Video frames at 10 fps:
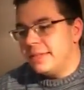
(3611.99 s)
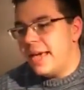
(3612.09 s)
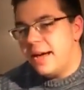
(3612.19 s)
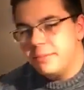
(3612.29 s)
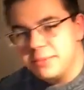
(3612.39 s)

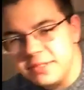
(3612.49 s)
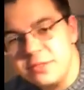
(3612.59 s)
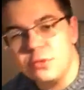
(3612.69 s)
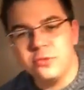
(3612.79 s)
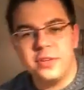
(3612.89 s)
Yeah, this
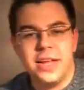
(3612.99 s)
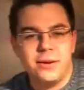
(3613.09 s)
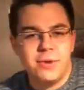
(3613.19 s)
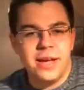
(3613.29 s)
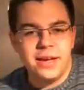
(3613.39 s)
is also
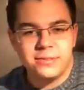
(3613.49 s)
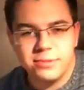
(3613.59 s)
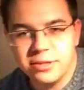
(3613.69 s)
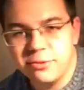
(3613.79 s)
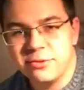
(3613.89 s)
like why
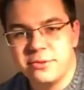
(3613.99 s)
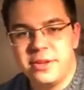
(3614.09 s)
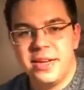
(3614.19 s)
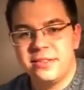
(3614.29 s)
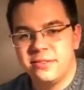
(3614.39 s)
Axel and Grosso
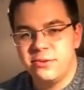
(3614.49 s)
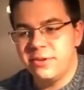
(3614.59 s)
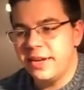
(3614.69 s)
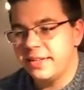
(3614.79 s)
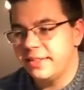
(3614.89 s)
are like so
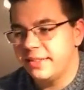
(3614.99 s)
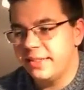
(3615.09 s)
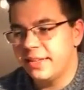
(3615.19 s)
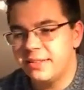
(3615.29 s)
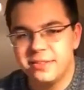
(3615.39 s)
like
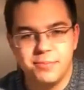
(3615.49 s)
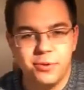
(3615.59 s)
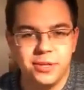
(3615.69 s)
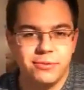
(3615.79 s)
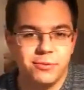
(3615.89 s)

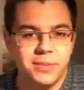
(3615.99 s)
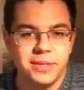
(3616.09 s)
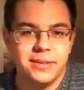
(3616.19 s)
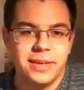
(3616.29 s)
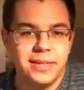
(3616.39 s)
disappointing for me.
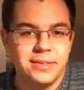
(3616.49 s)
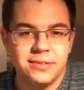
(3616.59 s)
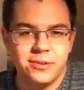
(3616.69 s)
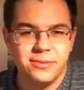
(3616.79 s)
Like it's